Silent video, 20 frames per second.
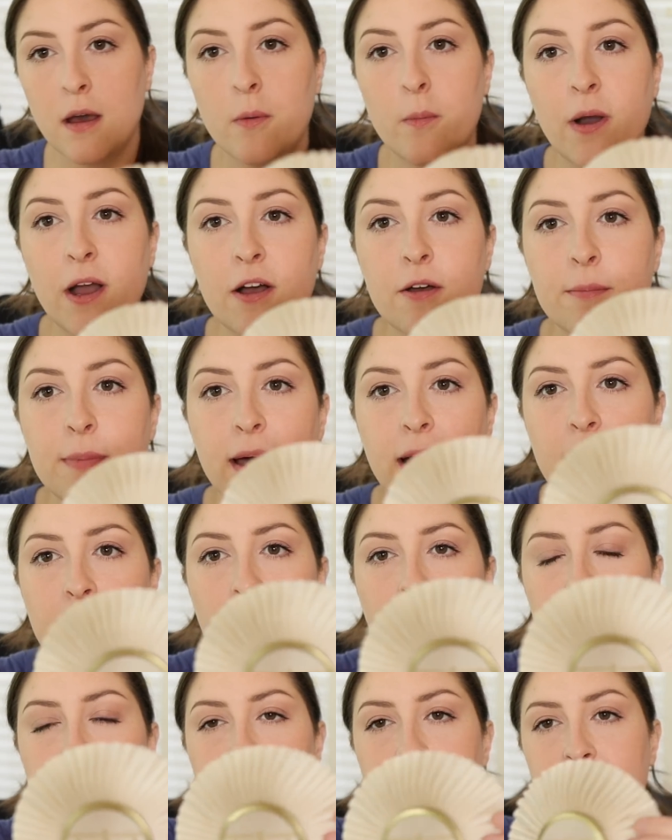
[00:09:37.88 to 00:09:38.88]
A while back,
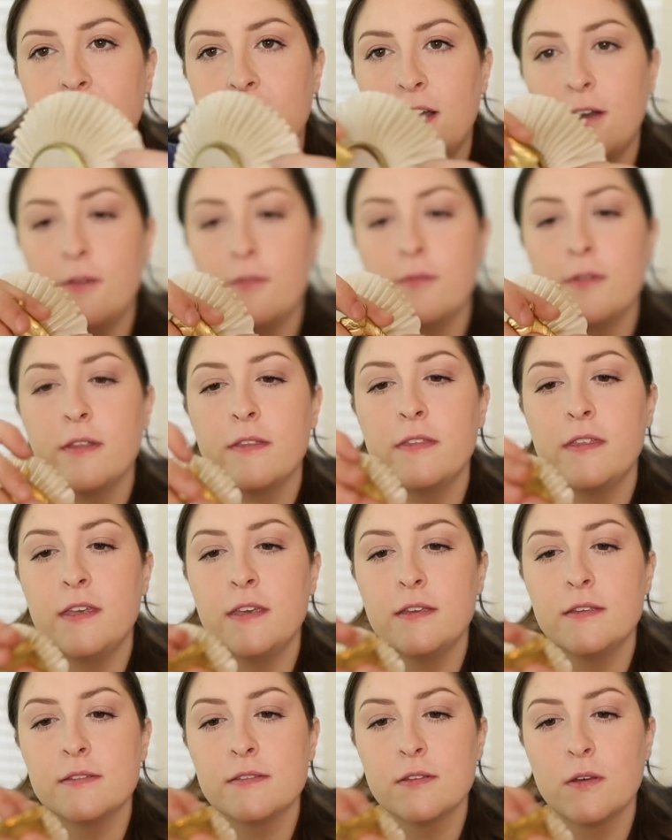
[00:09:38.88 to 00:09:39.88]
I found
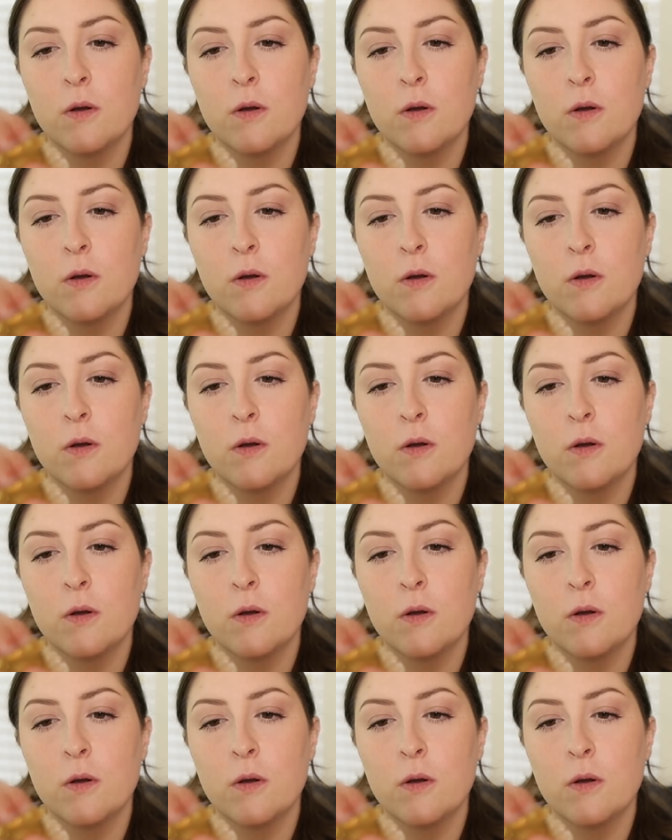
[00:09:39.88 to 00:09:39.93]
these